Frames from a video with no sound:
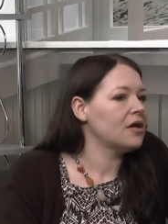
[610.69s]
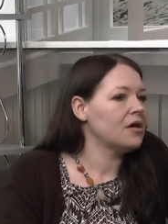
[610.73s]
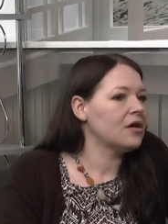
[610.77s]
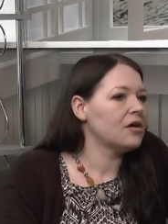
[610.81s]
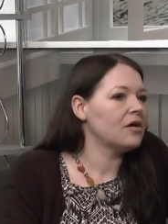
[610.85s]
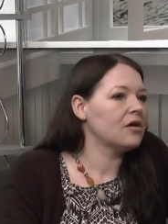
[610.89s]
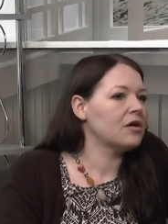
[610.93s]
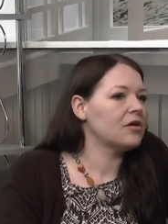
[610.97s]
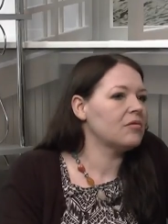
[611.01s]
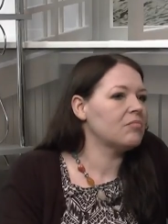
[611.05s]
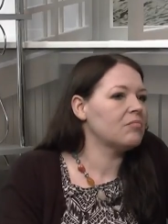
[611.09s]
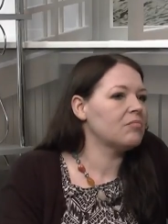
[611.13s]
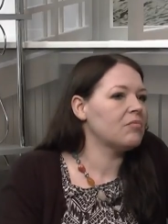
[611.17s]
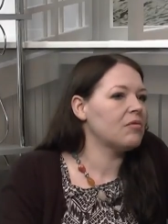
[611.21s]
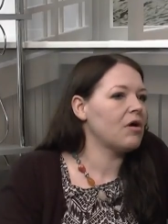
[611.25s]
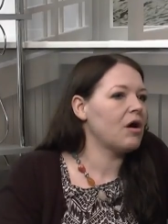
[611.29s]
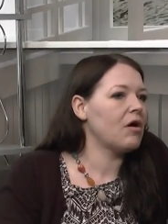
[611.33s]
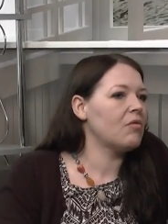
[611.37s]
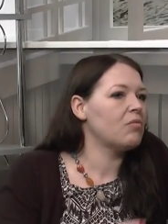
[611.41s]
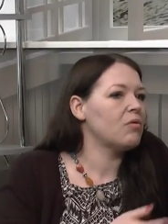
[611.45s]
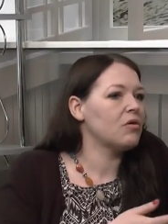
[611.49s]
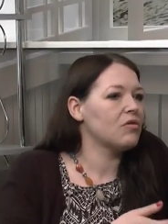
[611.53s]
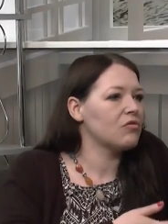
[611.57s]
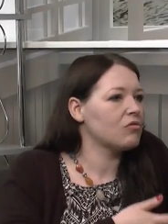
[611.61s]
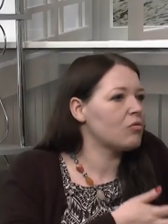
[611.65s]
I
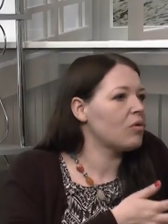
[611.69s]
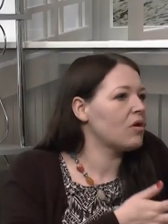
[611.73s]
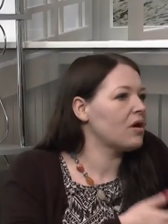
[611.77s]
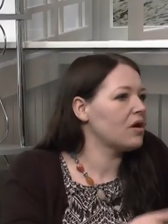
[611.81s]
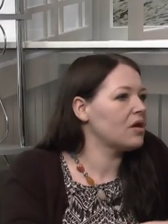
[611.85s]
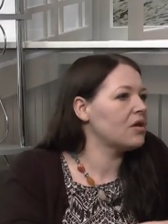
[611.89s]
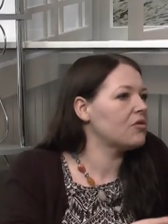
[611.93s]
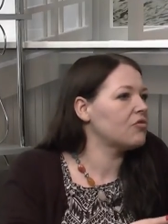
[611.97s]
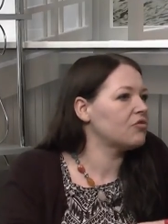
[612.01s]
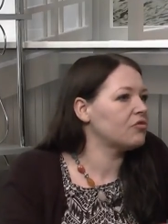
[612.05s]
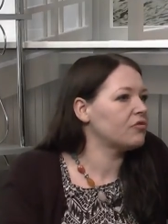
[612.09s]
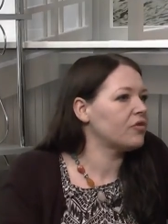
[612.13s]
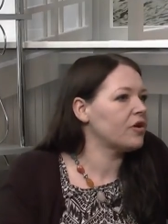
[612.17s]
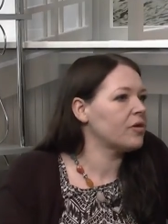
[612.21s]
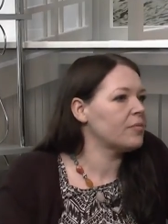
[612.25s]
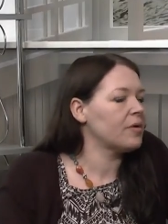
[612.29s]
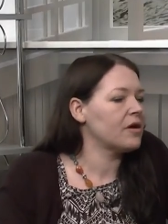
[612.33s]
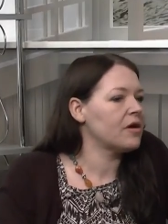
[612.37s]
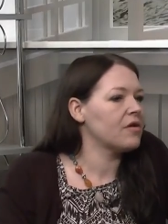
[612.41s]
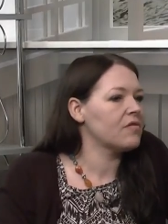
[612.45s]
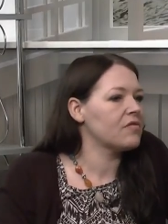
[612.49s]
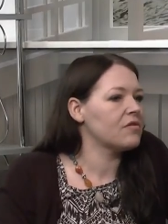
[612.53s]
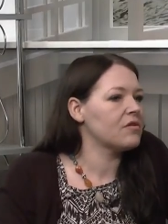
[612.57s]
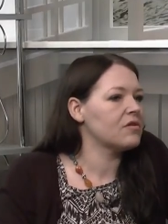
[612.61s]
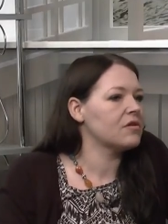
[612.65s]
was quite an introvert
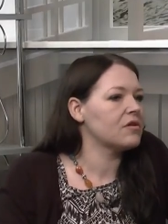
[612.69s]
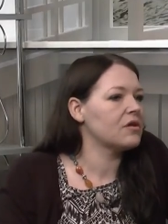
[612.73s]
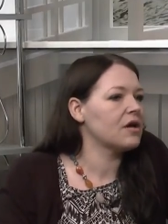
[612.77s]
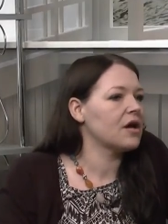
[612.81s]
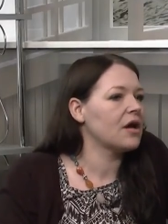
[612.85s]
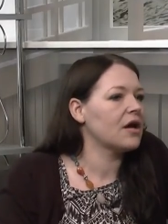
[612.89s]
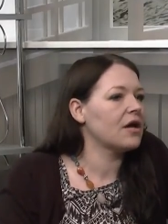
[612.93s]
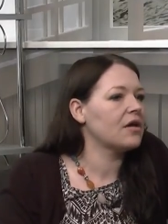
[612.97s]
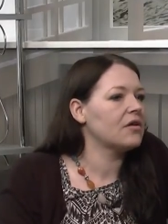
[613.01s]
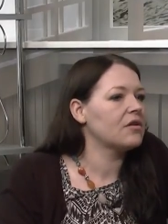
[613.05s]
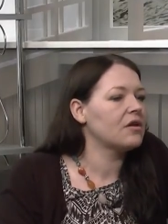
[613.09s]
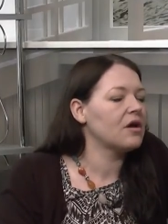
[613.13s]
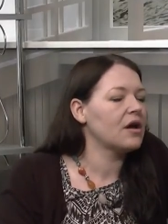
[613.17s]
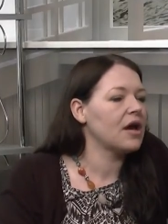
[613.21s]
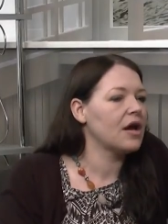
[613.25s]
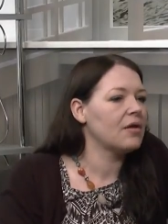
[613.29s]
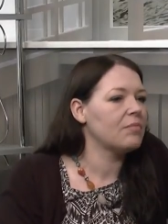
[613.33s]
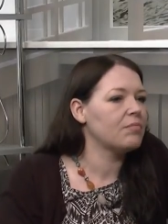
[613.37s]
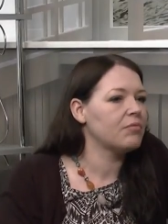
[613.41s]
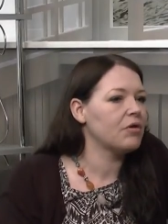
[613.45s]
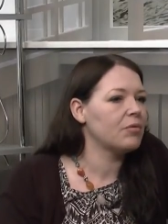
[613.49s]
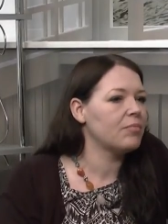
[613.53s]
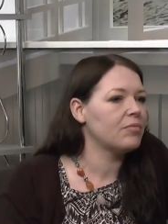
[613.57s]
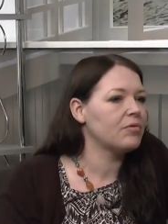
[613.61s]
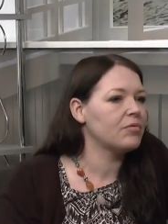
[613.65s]
person and I had
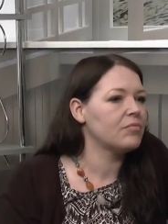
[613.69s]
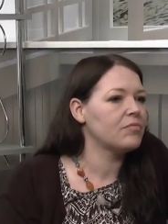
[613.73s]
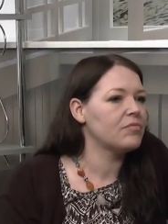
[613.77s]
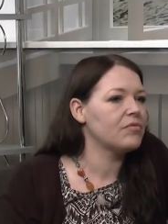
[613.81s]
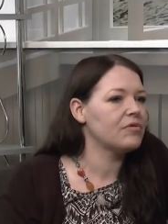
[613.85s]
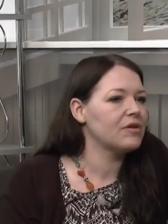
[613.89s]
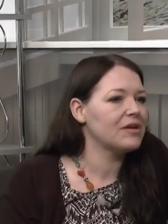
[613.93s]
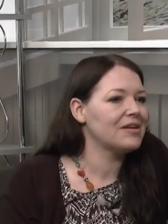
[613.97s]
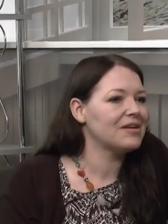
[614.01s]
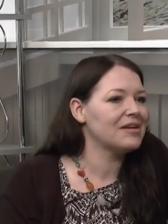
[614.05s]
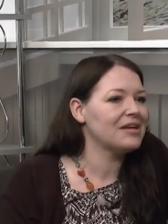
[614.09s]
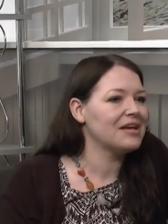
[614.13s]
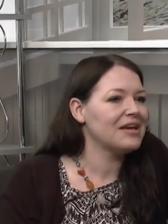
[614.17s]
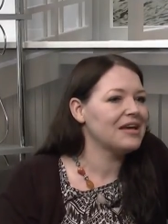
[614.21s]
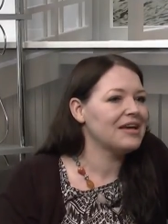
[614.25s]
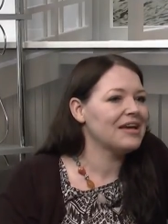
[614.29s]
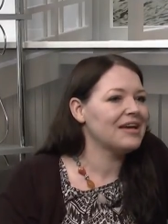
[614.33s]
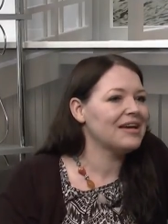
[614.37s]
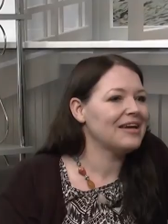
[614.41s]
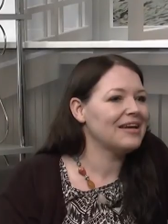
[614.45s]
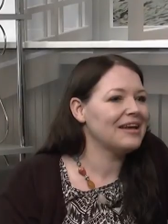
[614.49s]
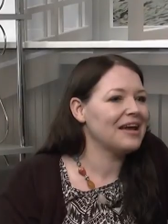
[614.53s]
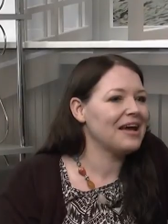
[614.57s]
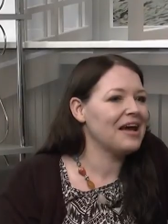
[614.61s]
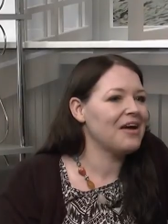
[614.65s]
problems in
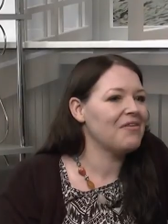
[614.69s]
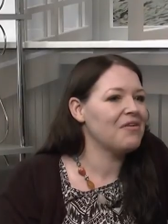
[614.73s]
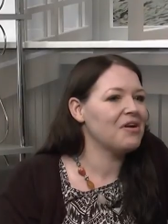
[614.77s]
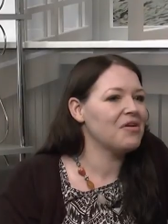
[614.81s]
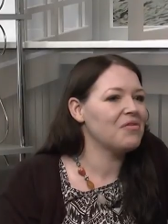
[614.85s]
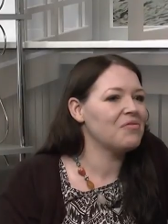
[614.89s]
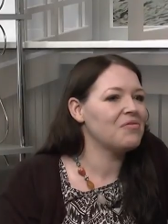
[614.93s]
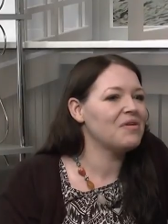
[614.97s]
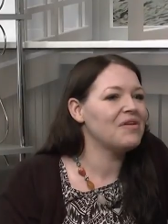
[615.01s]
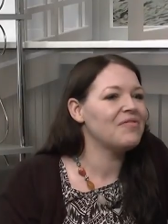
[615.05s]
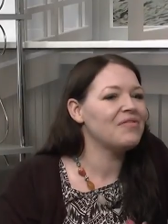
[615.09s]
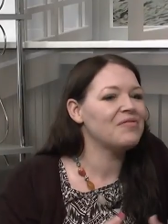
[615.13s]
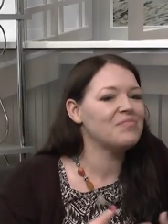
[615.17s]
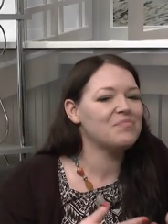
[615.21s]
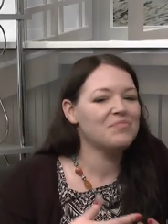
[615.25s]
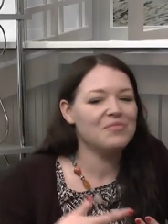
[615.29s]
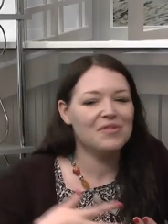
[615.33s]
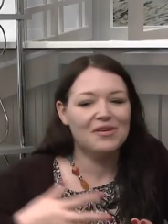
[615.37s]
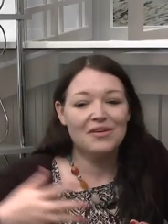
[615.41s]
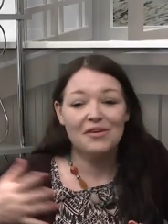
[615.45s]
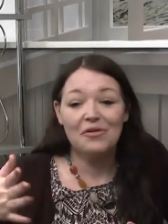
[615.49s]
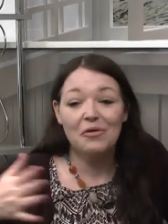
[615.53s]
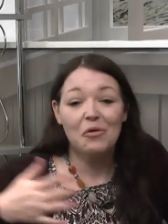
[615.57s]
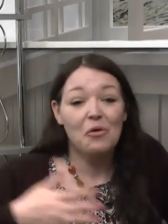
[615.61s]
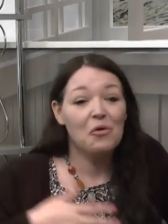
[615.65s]
that area, or even
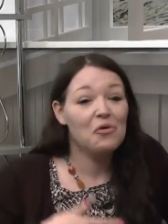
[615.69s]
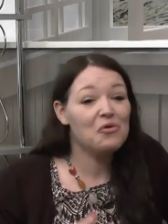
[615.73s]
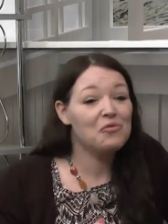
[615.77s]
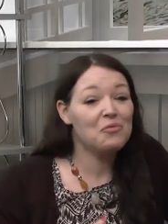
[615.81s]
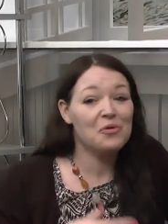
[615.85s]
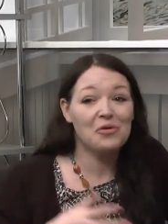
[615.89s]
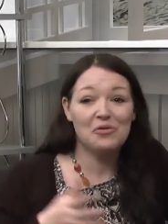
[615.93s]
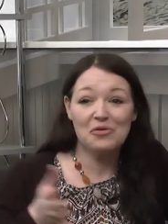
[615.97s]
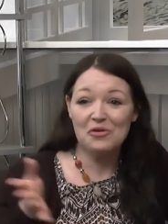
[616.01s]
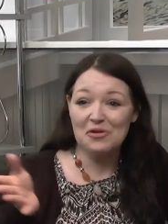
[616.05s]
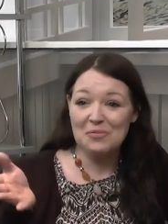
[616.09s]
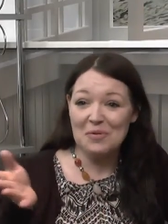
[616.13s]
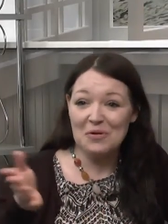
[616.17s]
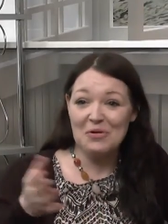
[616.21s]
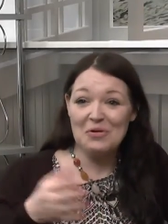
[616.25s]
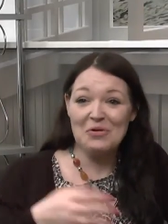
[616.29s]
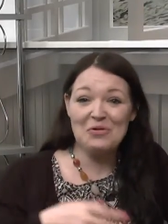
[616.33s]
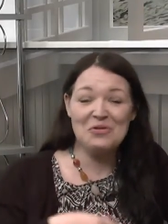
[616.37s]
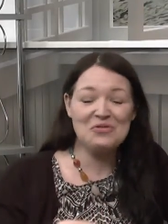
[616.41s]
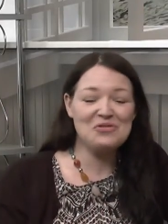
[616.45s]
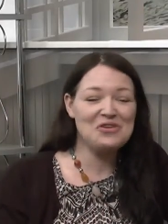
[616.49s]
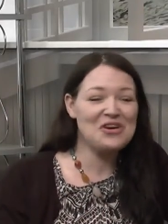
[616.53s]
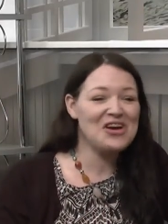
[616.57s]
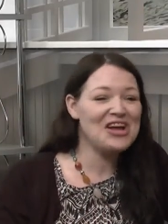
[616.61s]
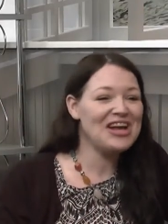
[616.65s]
hugs. We were talking about
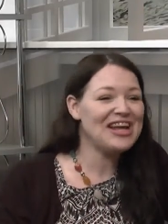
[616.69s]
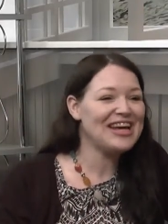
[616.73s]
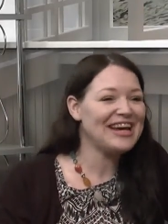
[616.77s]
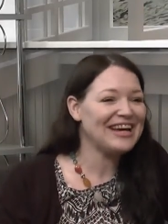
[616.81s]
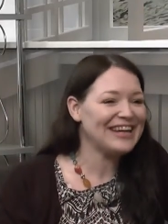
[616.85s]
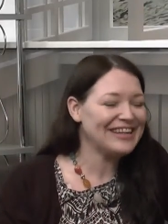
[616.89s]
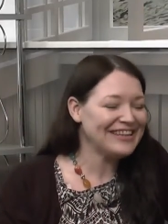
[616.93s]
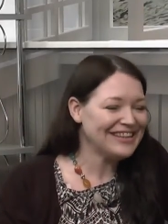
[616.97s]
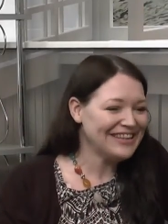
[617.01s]
hugs earlier,